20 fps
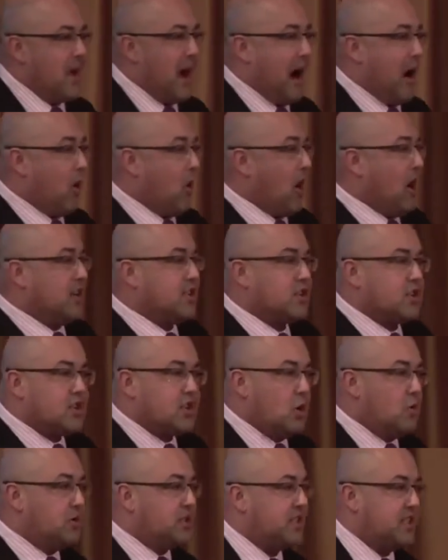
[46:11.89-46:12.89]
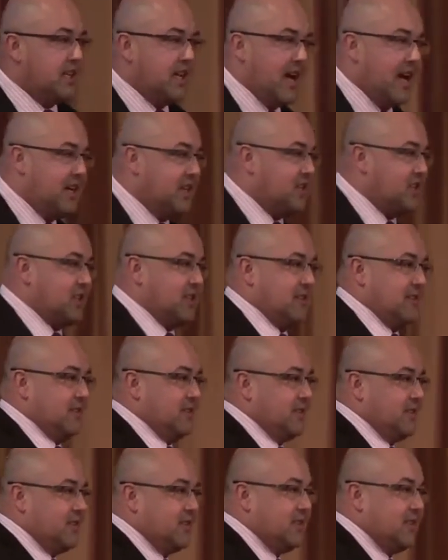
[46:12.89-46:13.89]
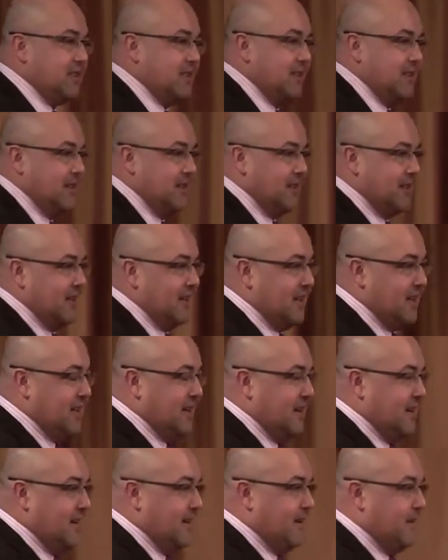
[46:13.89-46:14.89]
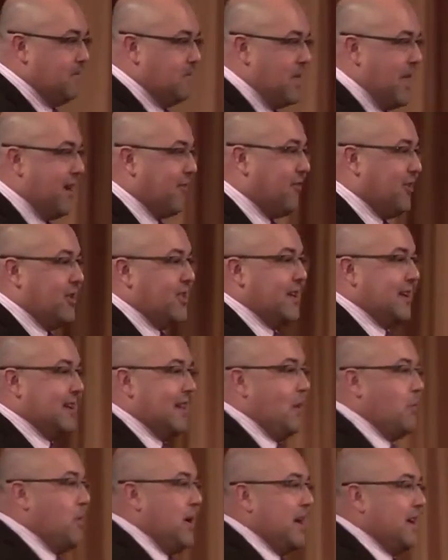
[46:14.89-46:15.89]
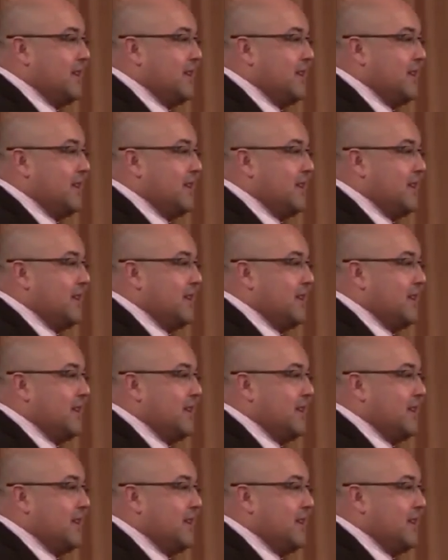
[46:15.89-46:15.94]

our associations, everything that we